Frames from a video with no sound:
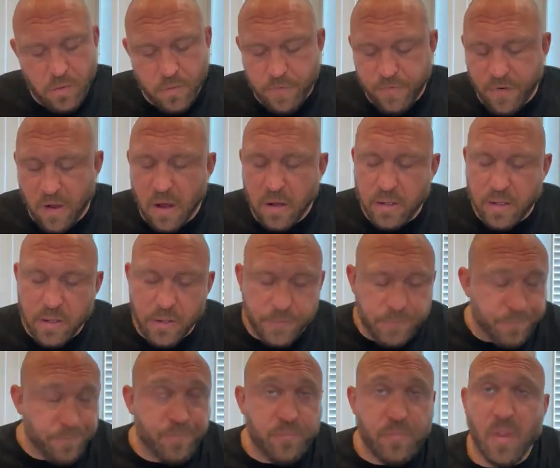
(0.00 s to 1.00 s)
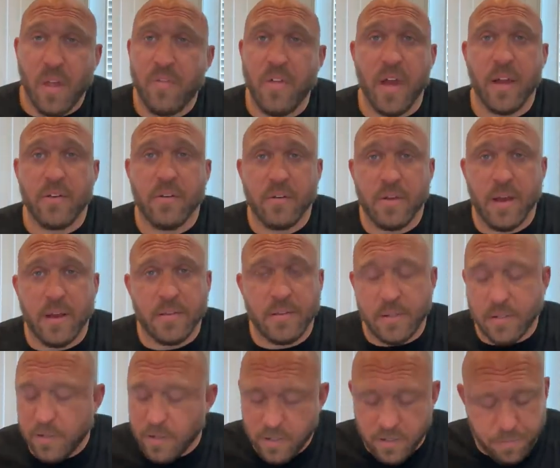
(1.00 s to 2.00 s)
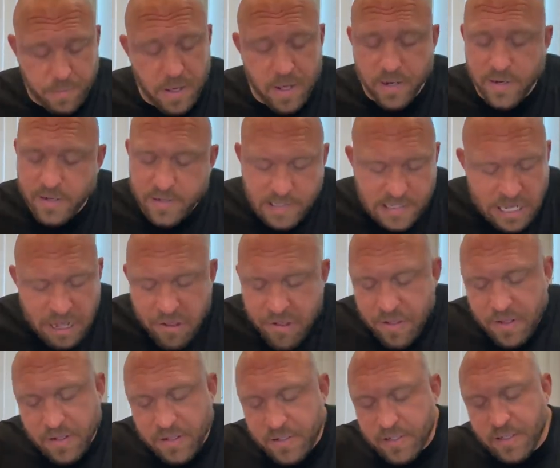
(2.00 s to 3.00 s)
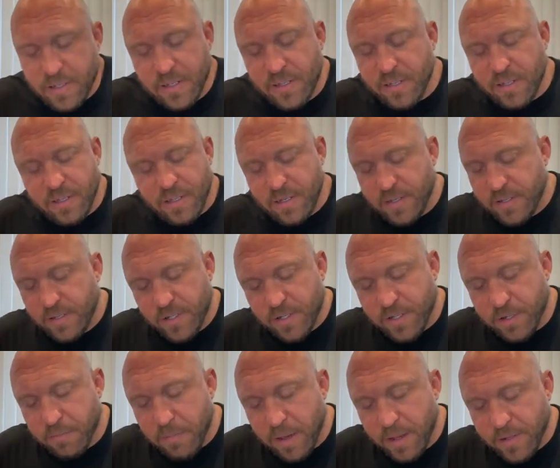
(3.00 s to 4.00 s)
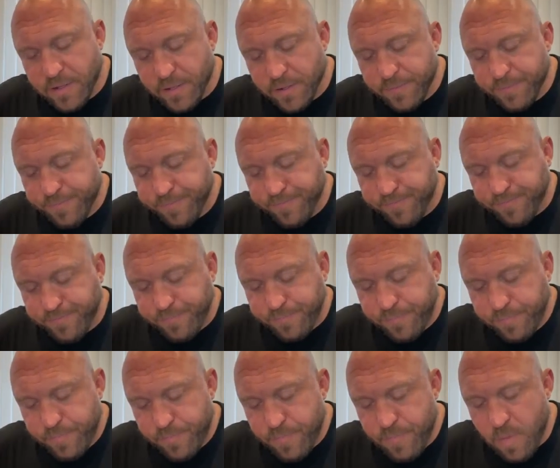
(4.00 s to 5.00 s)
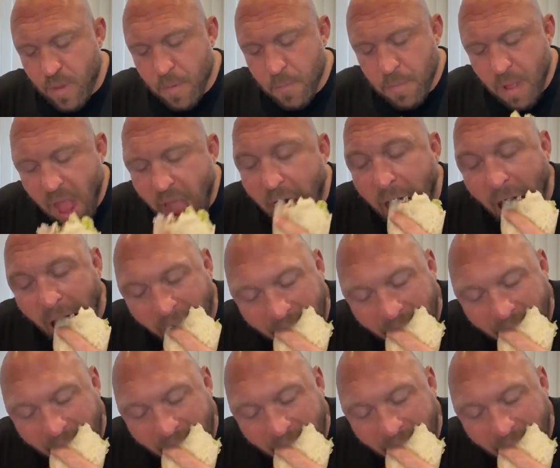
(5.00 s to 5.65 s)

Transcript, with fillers: Fuck. Thank you guys. It, it's been it's just amazing. But